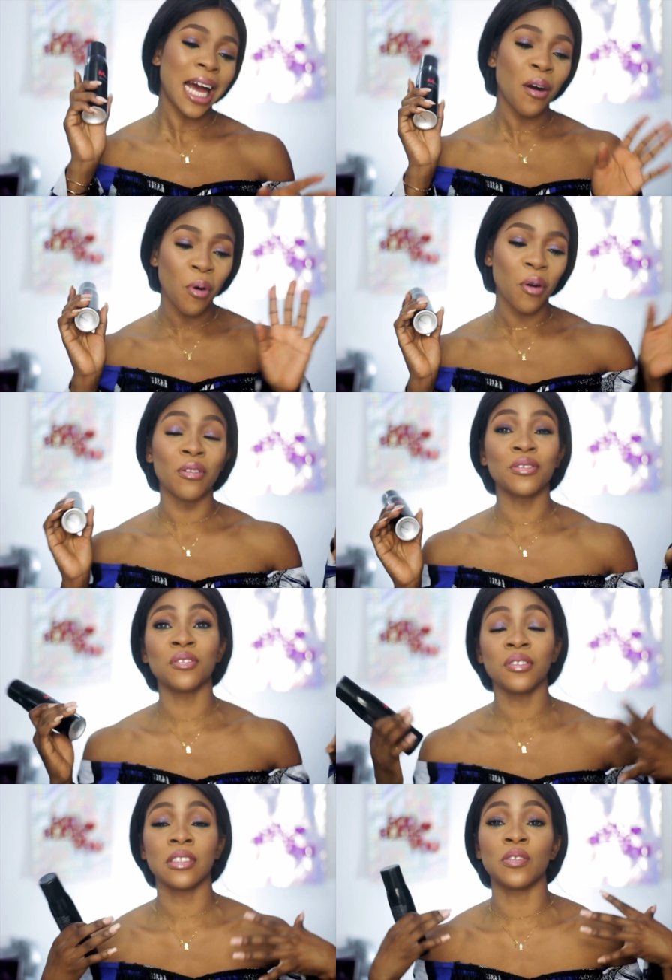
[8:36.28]
That word
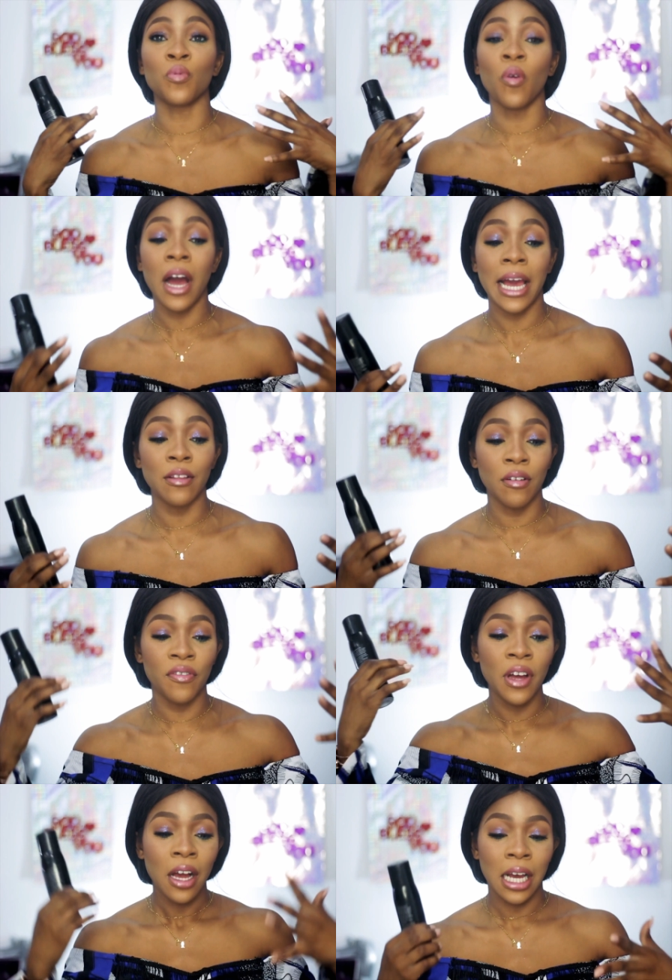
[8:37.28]
continuous is what I
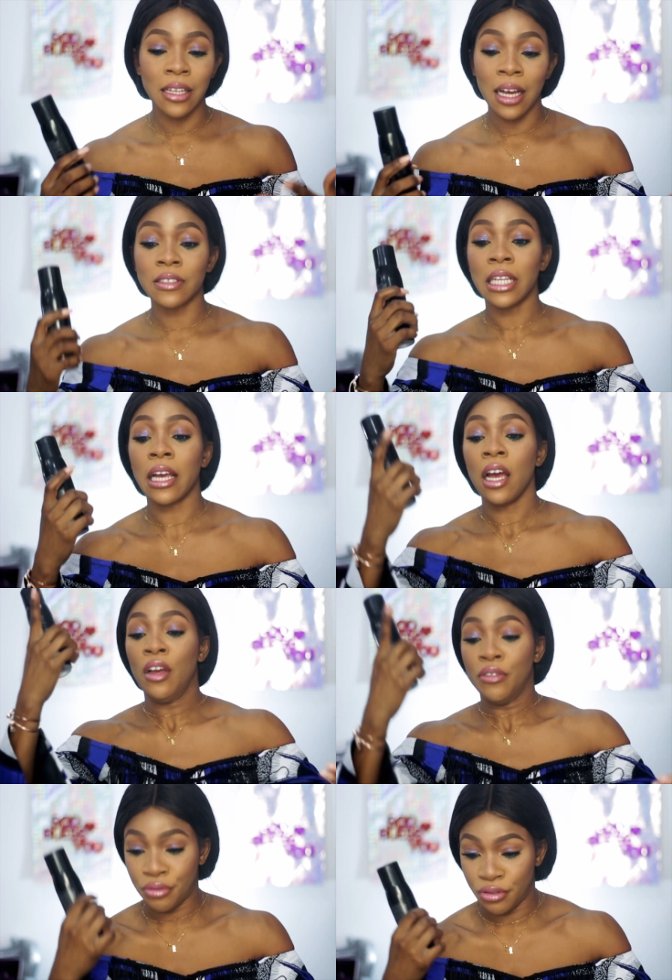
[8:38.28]
love. I don't have to like,
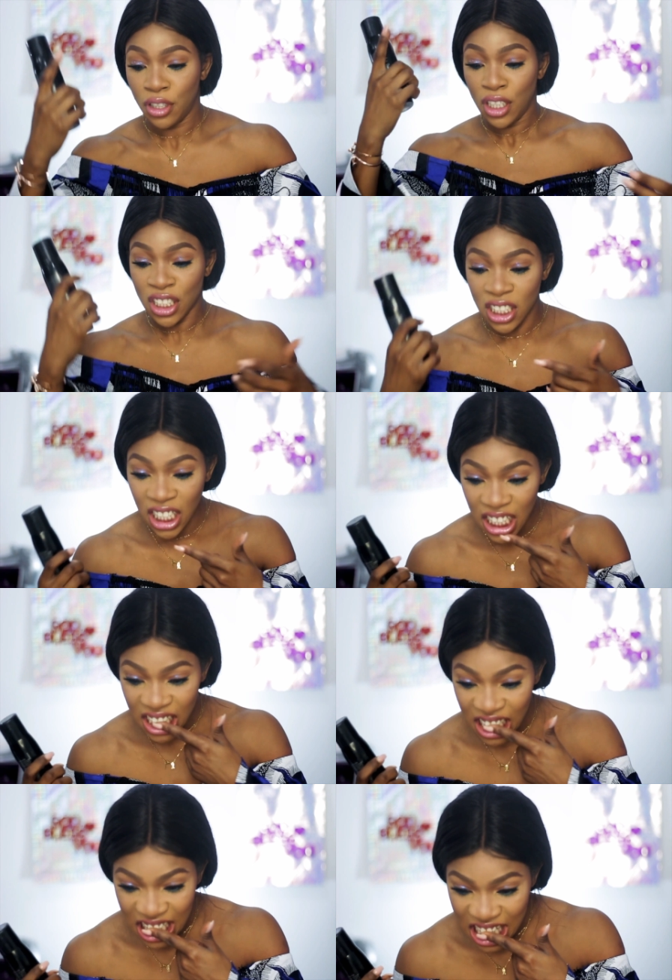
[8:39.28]
look at my